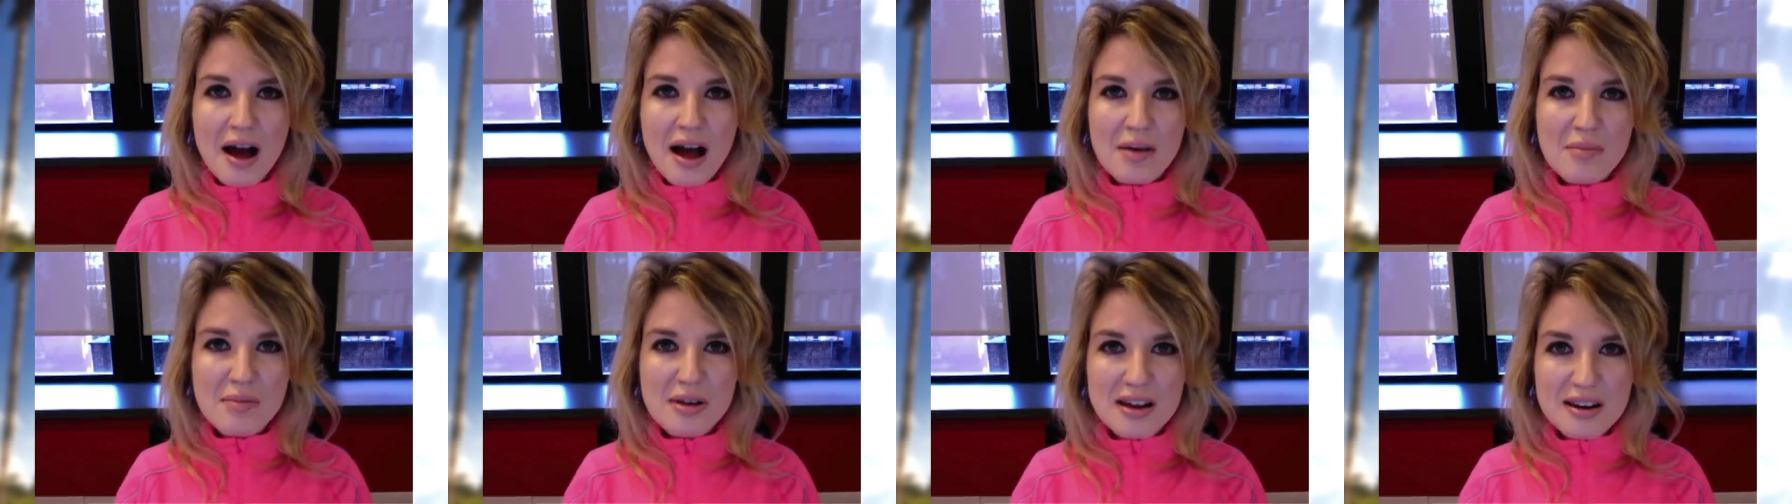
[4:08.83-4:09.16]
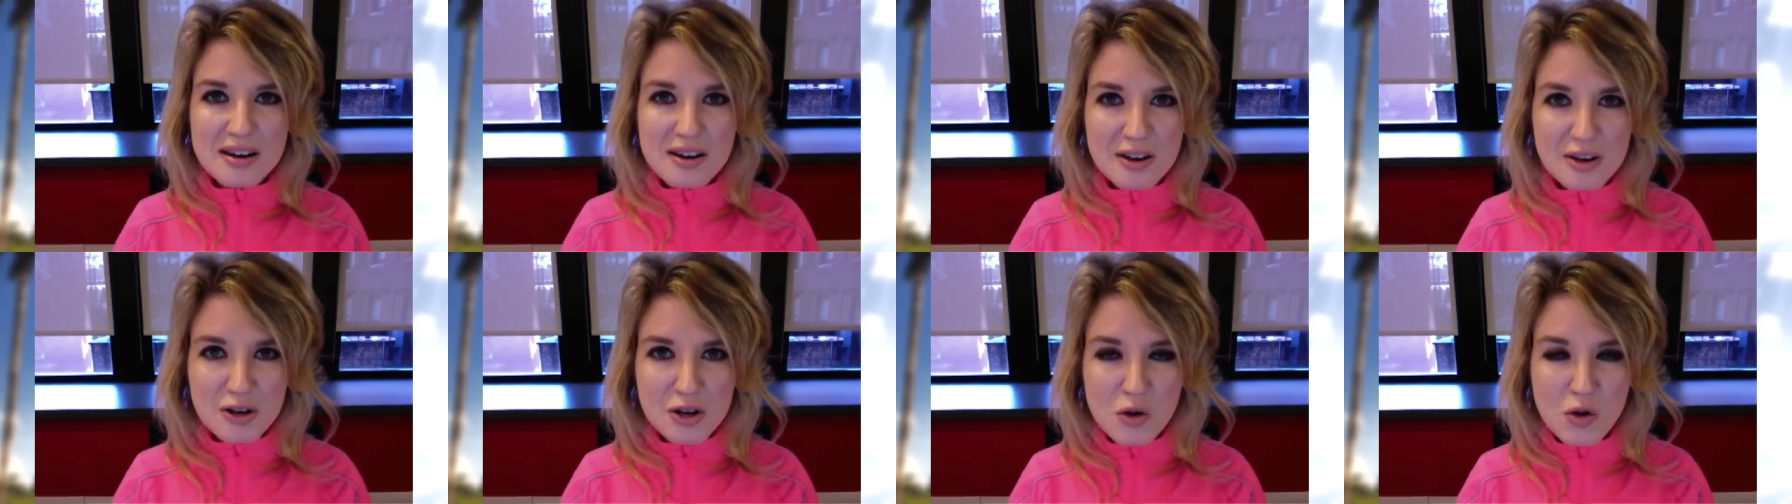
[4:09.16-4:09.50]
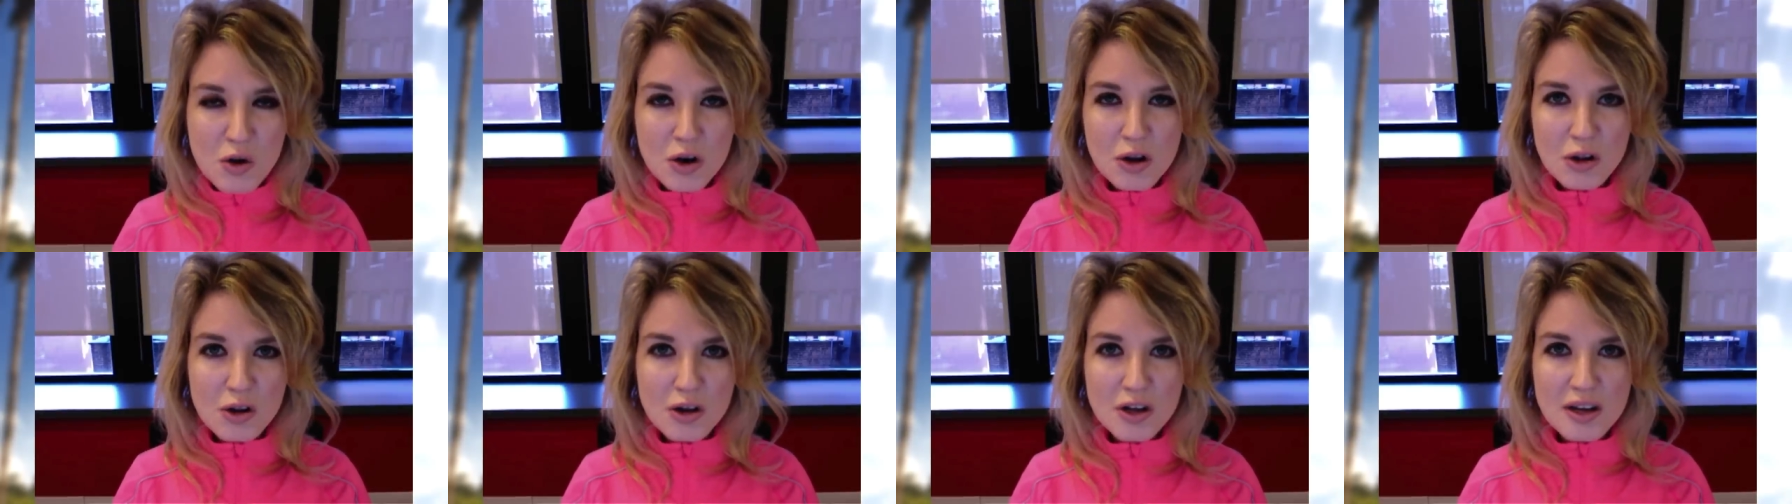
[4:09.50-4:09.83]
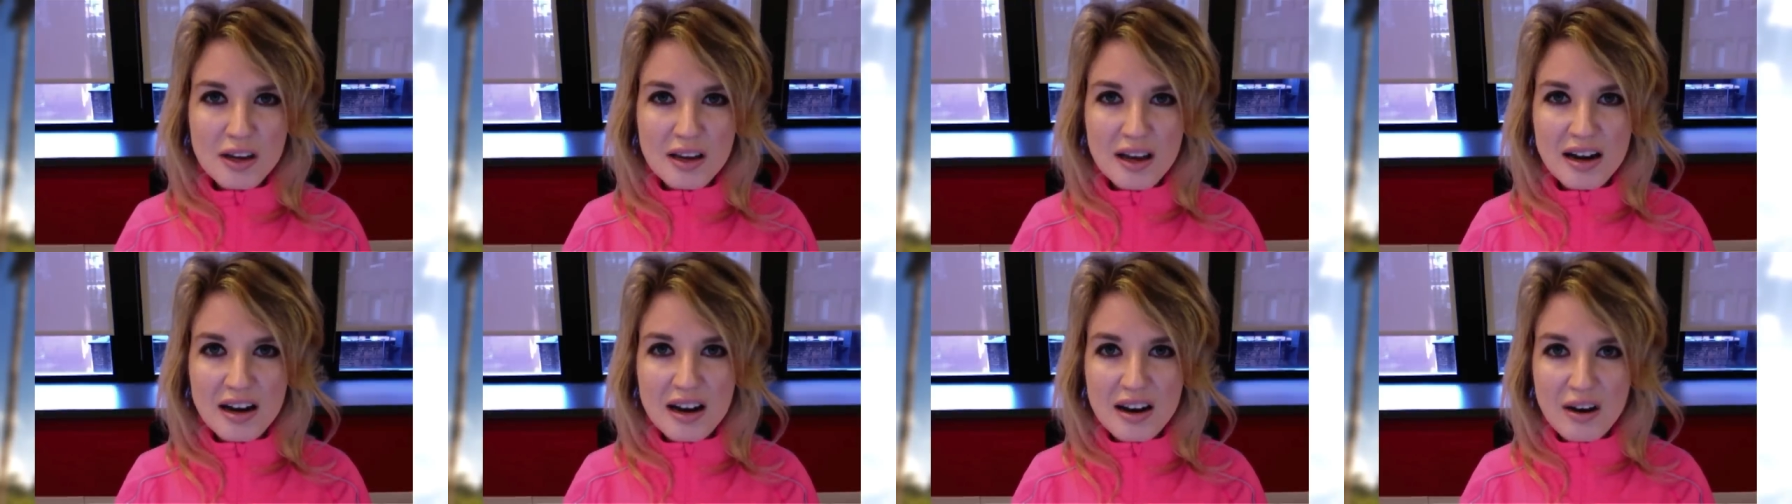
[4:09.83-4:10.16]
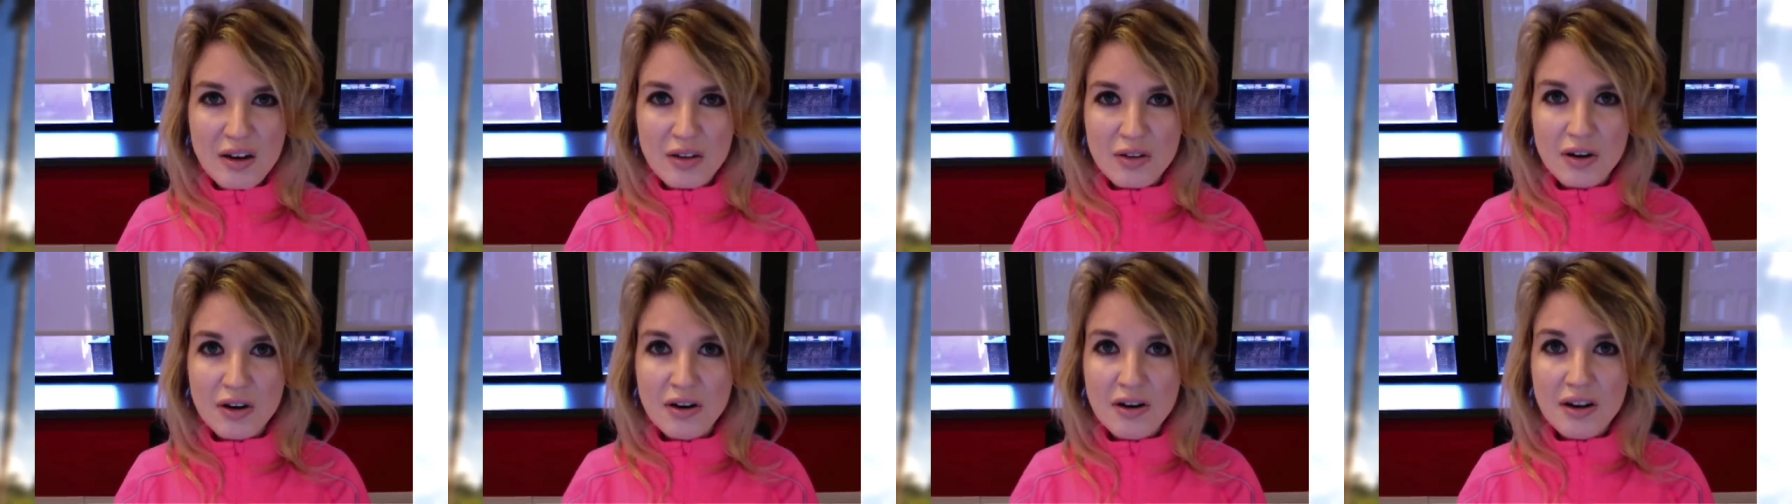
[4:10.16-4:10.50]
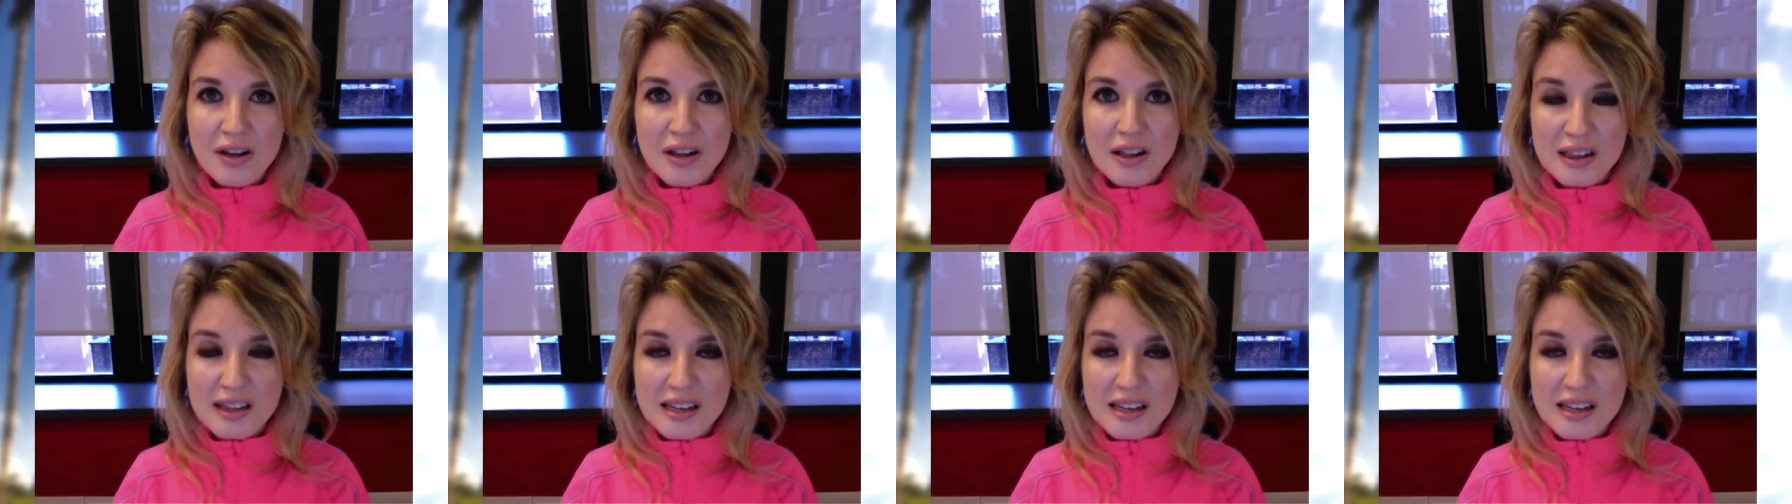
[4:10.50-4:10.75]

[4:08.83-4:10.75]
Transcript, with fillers: I mean, you are looking at another